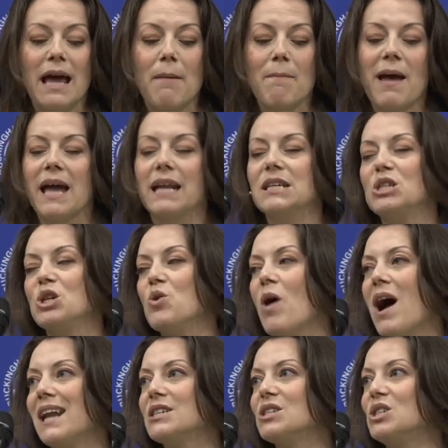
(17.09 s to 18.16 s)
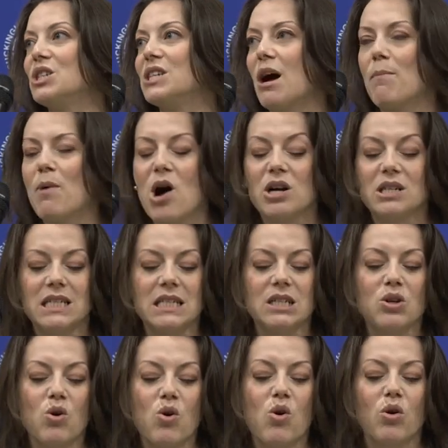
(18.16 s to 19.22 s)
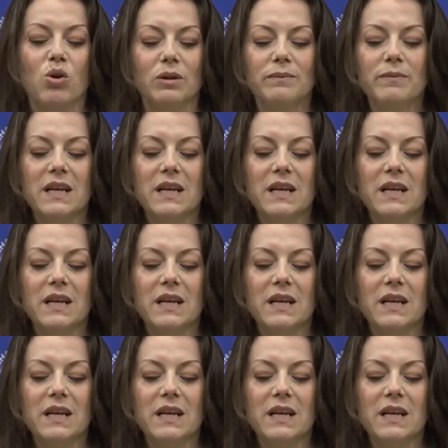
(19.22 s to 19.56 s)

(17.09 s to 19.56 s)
campaigners who answered our party's call.